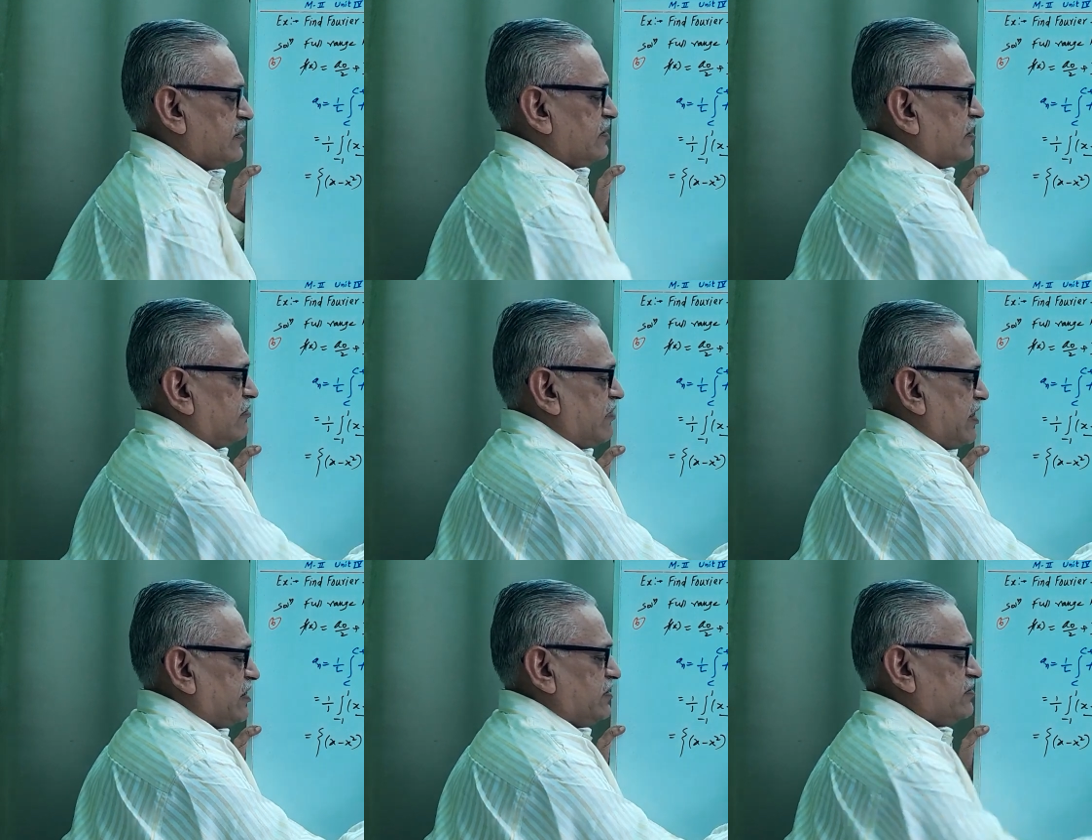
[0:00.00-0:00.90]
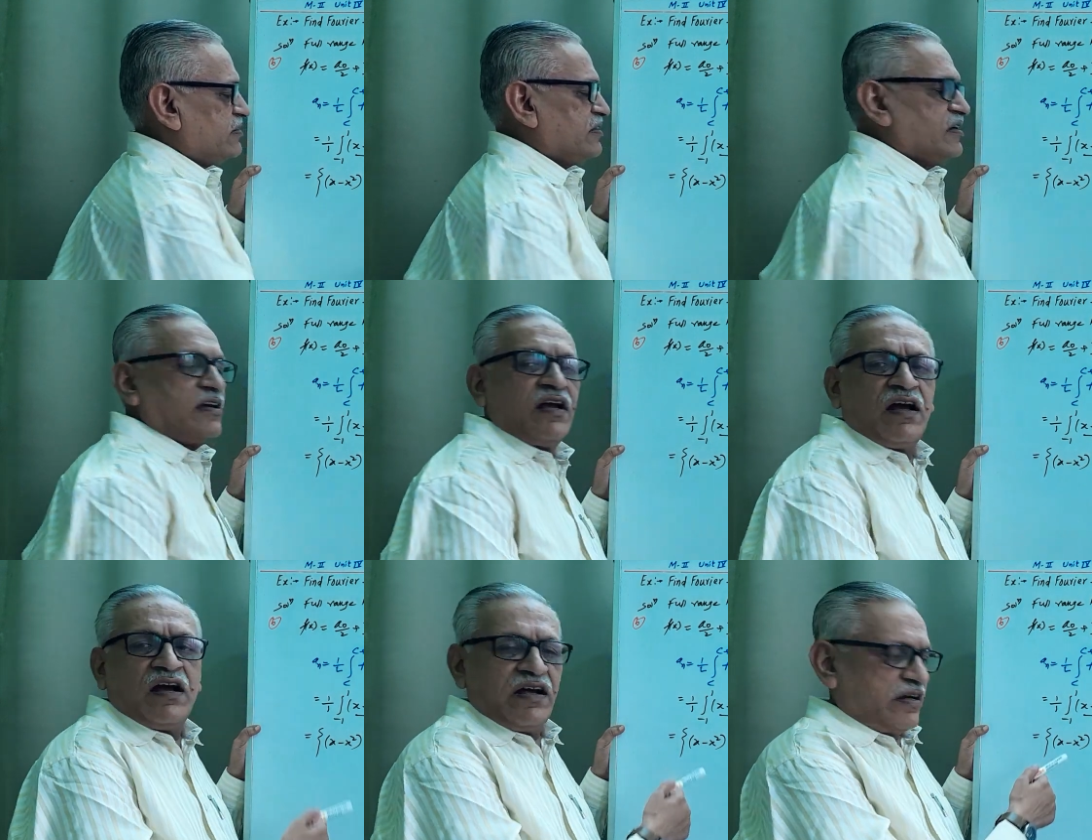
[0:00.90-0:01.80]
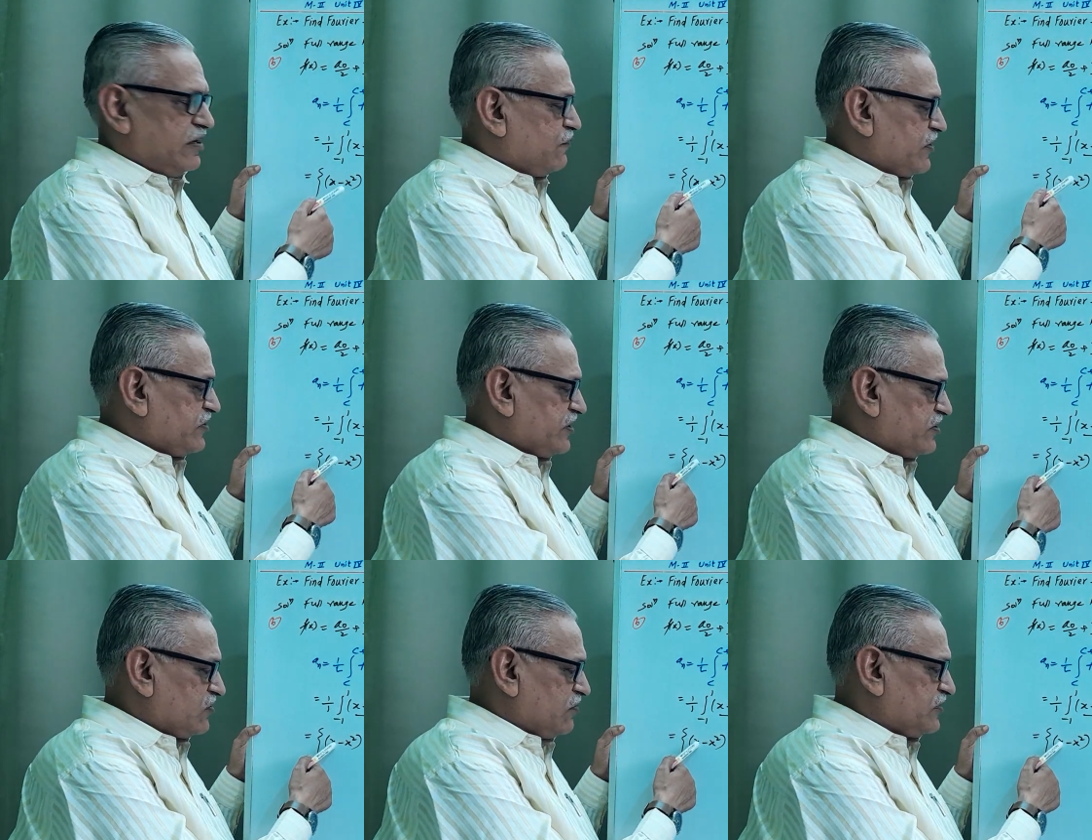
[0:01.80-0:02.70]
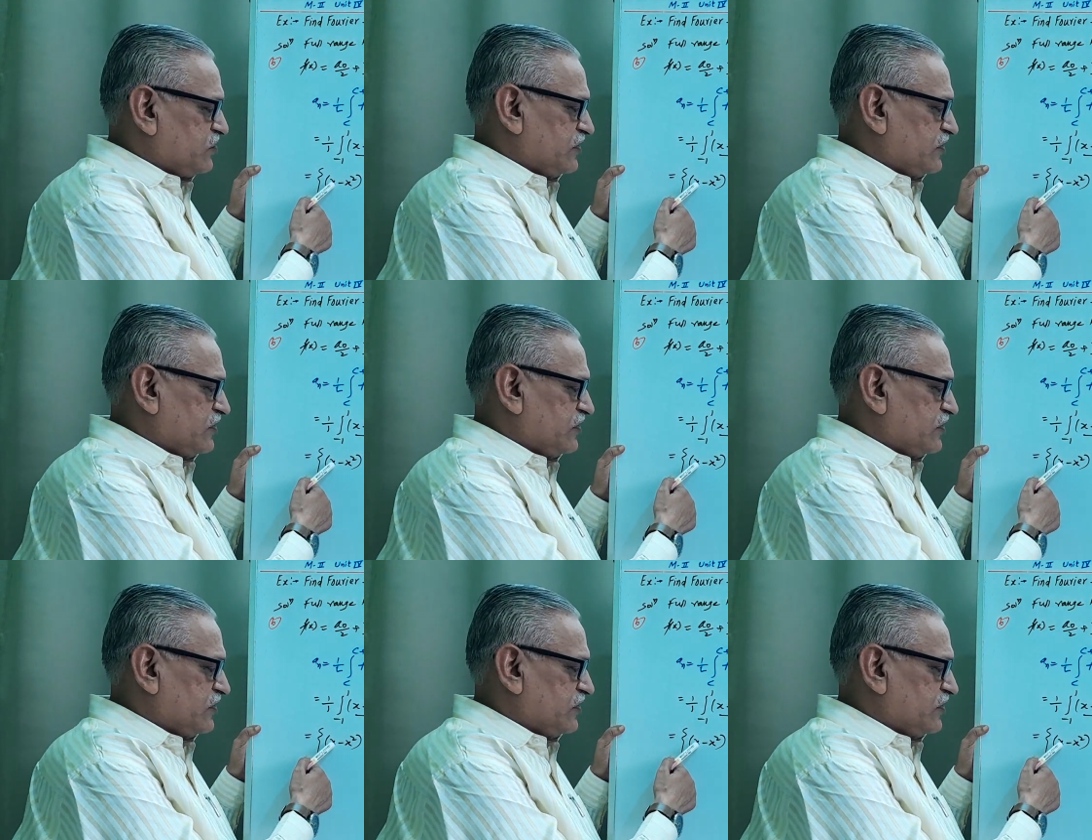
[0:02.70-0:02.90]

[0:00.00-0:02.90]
then minus differentiation of this